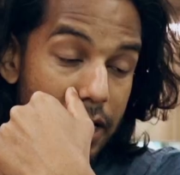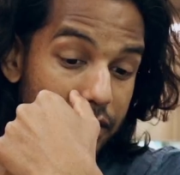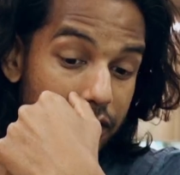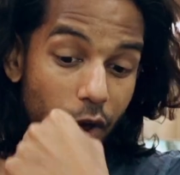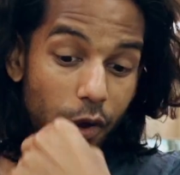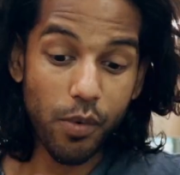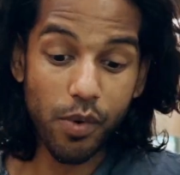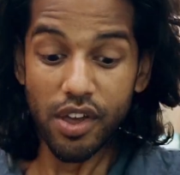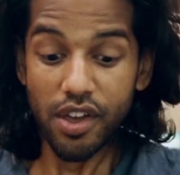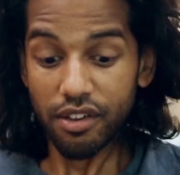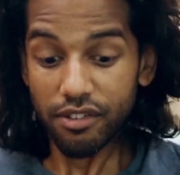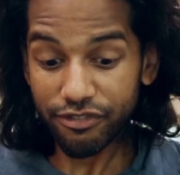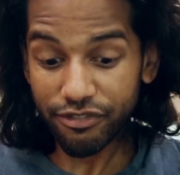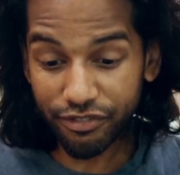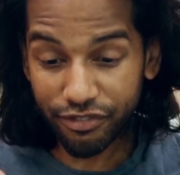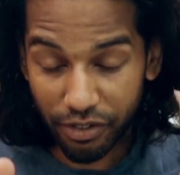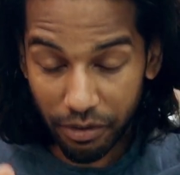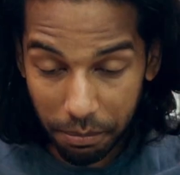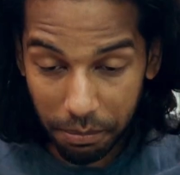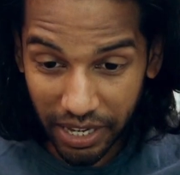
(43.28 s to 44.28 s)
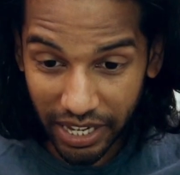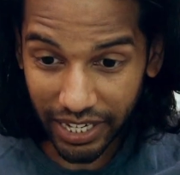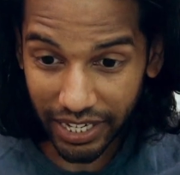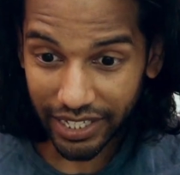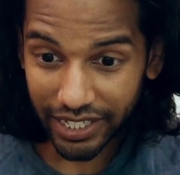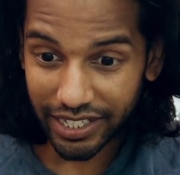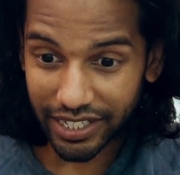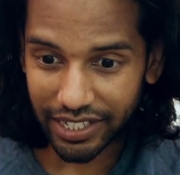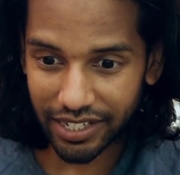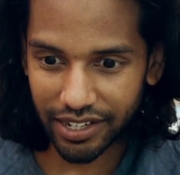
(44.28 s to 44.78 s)
So for
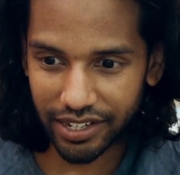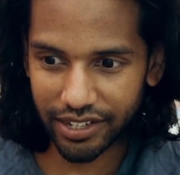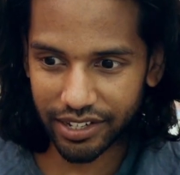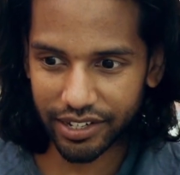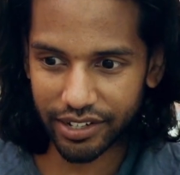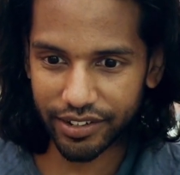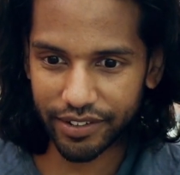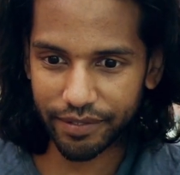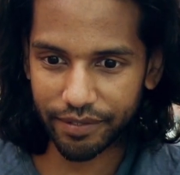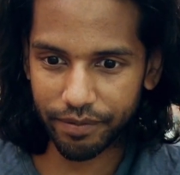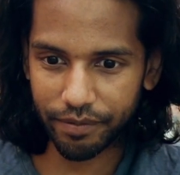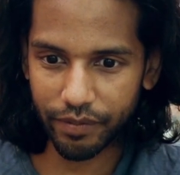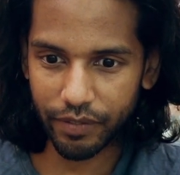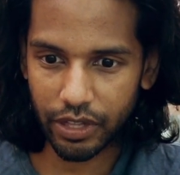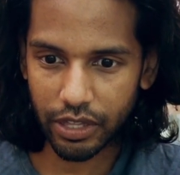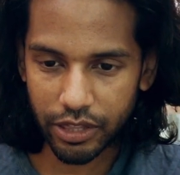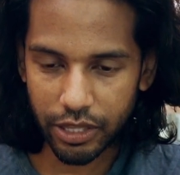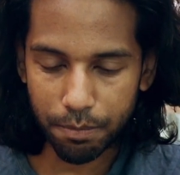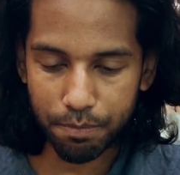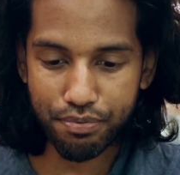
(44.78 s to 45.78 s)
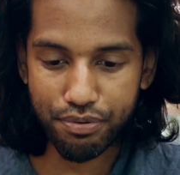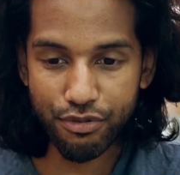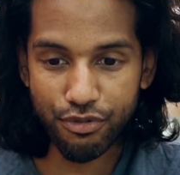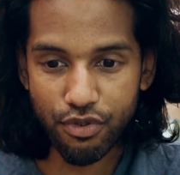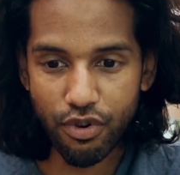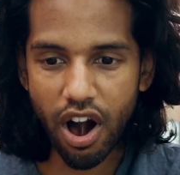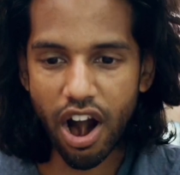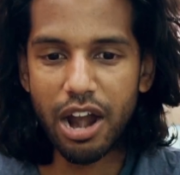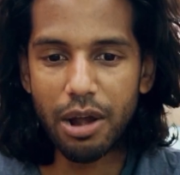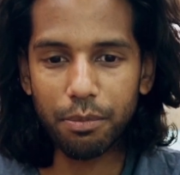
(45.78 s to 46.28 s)
me, the
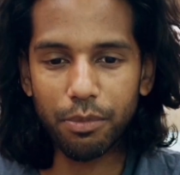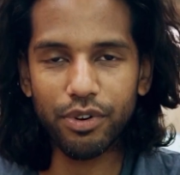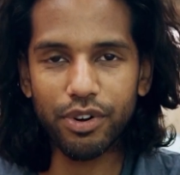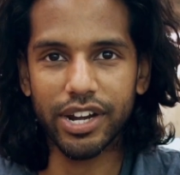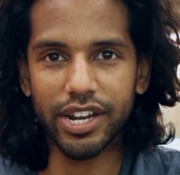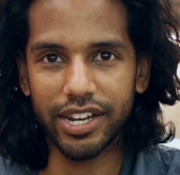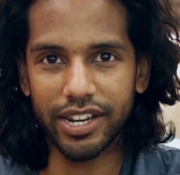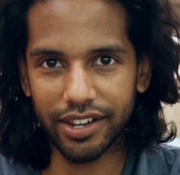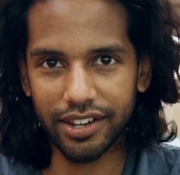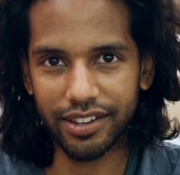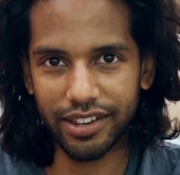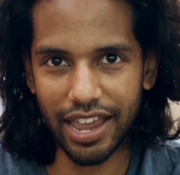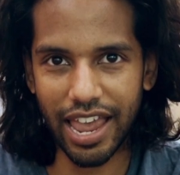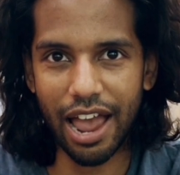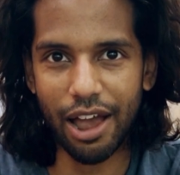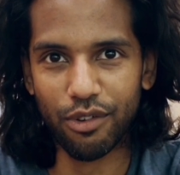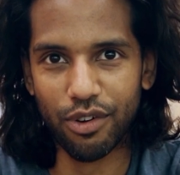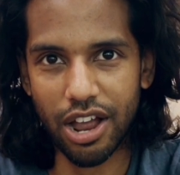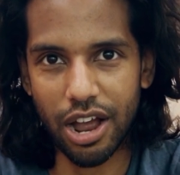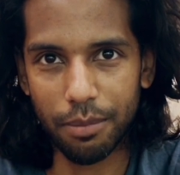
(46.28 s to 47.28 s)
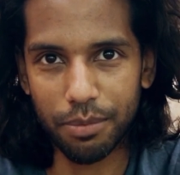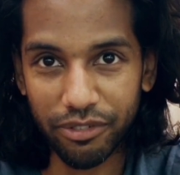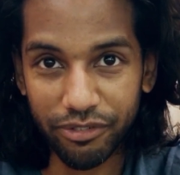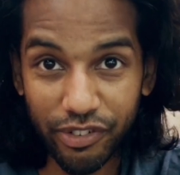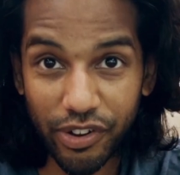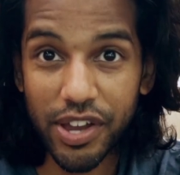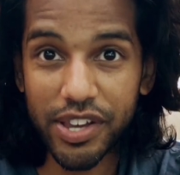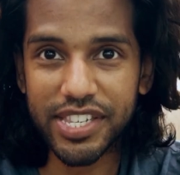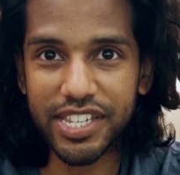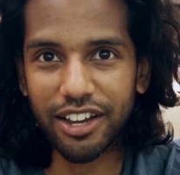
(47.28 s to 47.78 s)
primary outcome, the
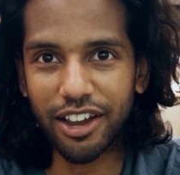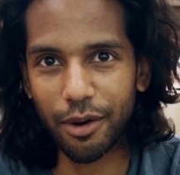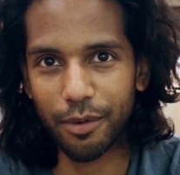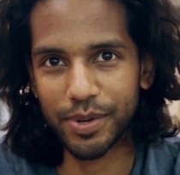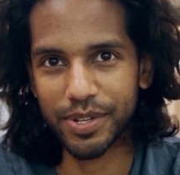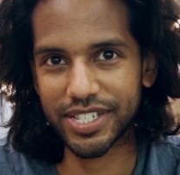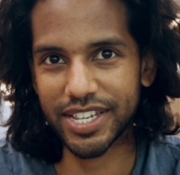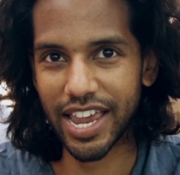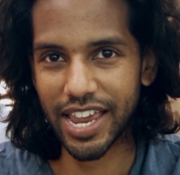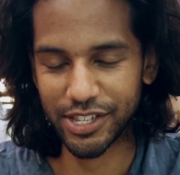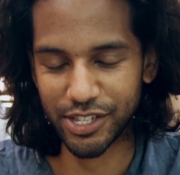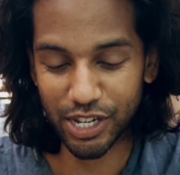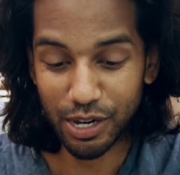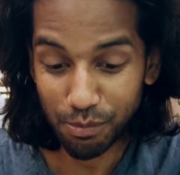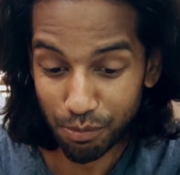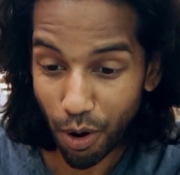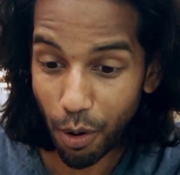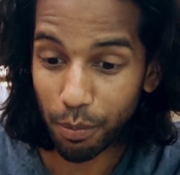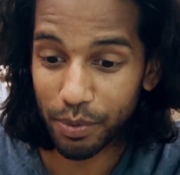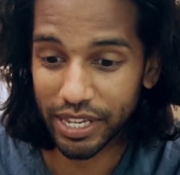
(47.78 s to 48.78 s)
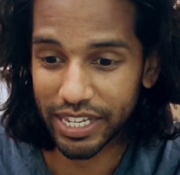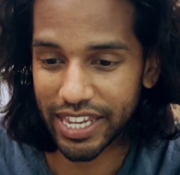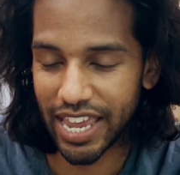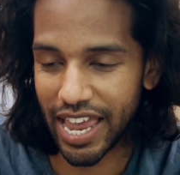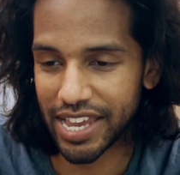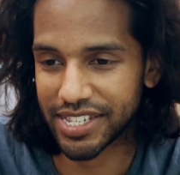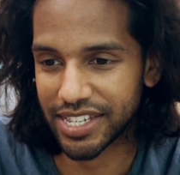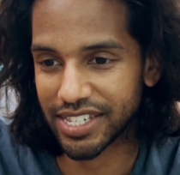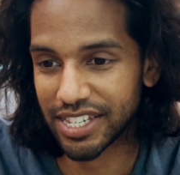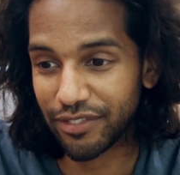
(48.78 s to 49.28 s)
first thing I would say, as you can probably
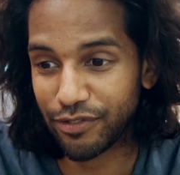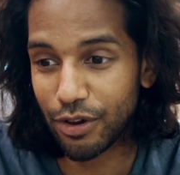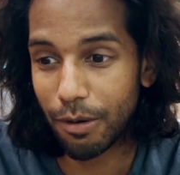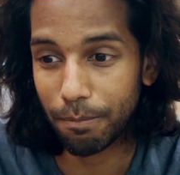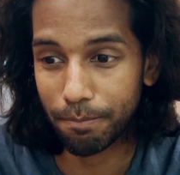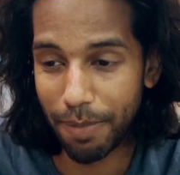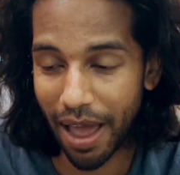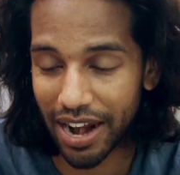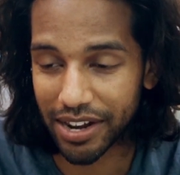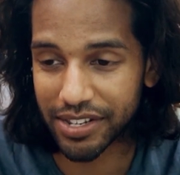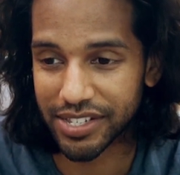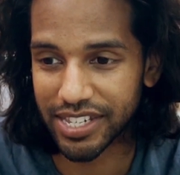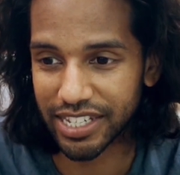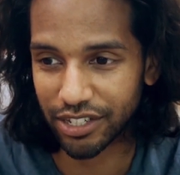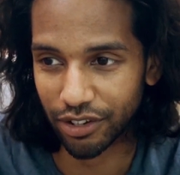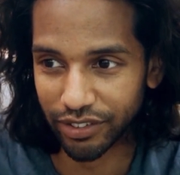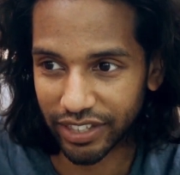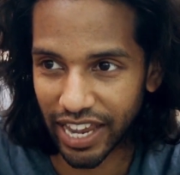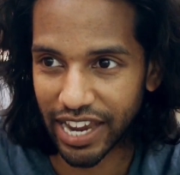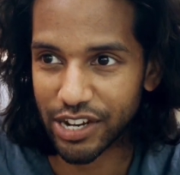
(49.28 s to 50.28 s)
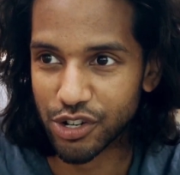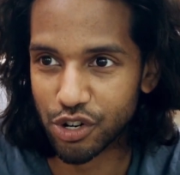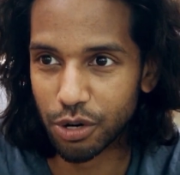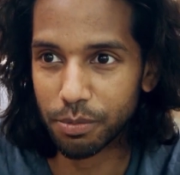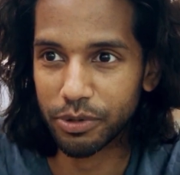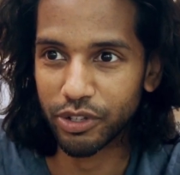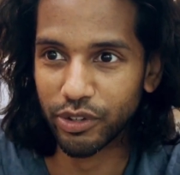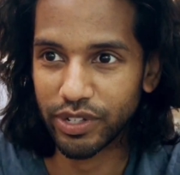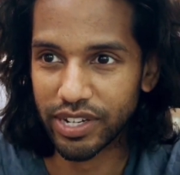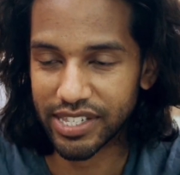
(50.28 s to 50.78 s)
guess, is if you're balancing your day
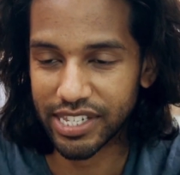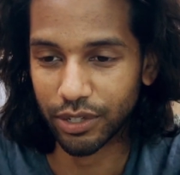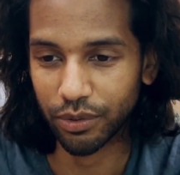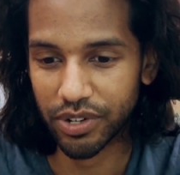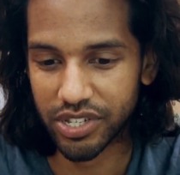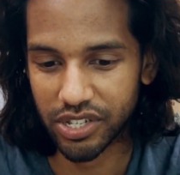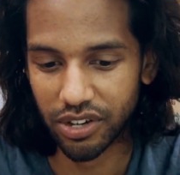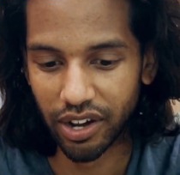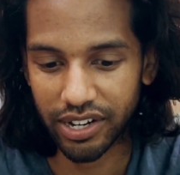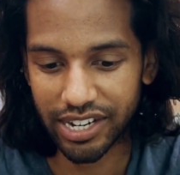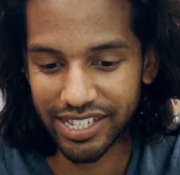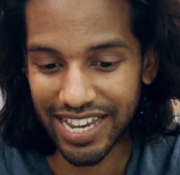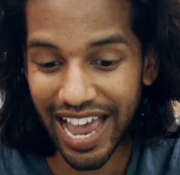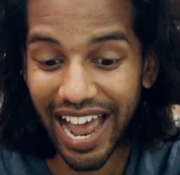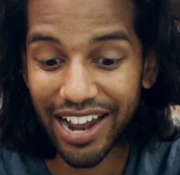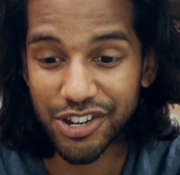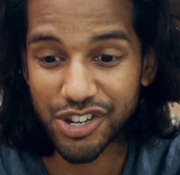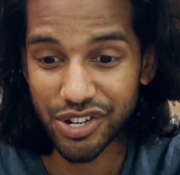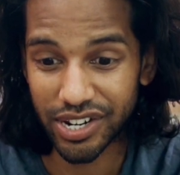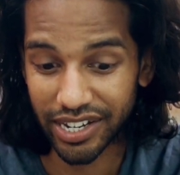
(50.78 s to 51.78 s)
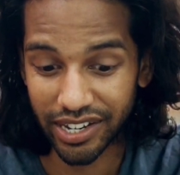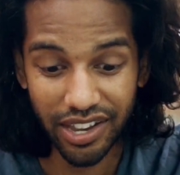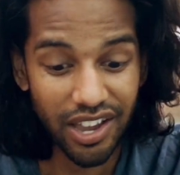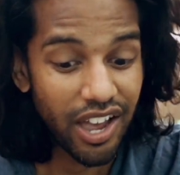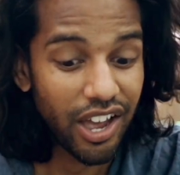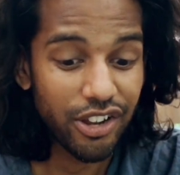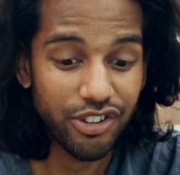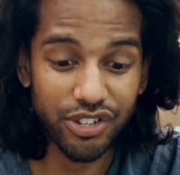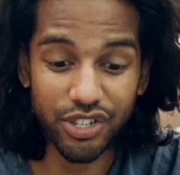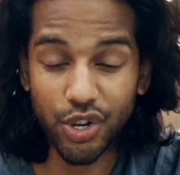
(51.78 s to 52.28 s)
job and doing this thing on the side, is actually
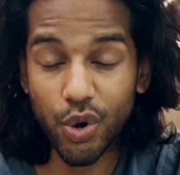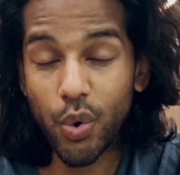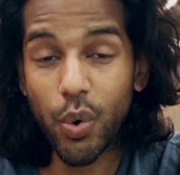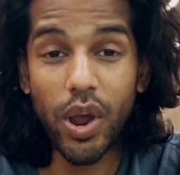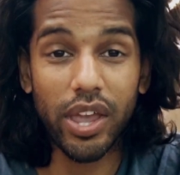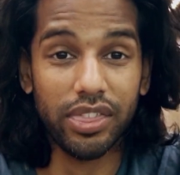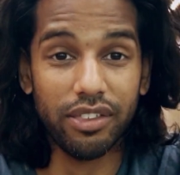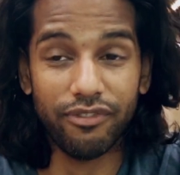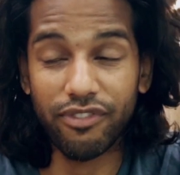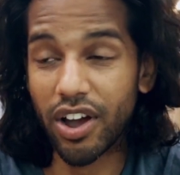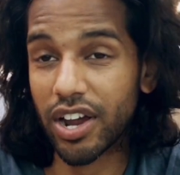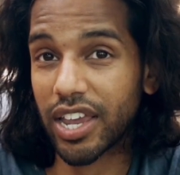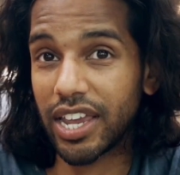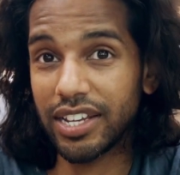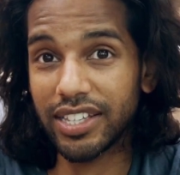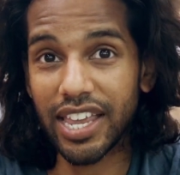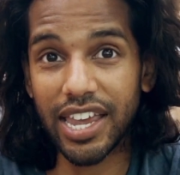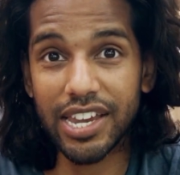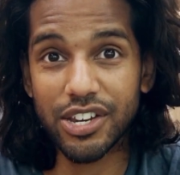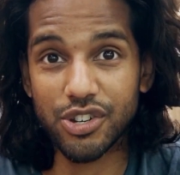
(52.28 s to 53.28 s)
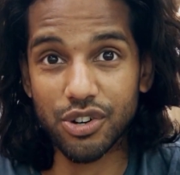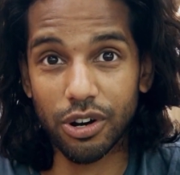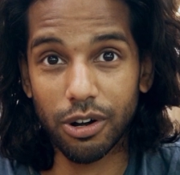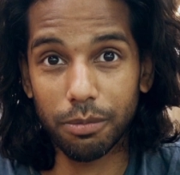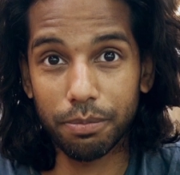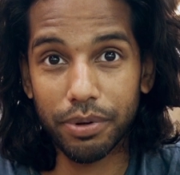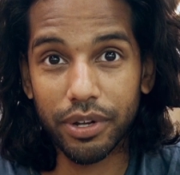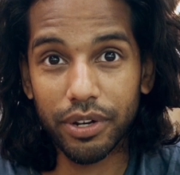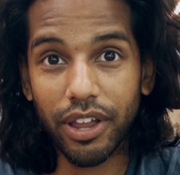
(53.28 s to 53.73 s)
just quit the fucking day job.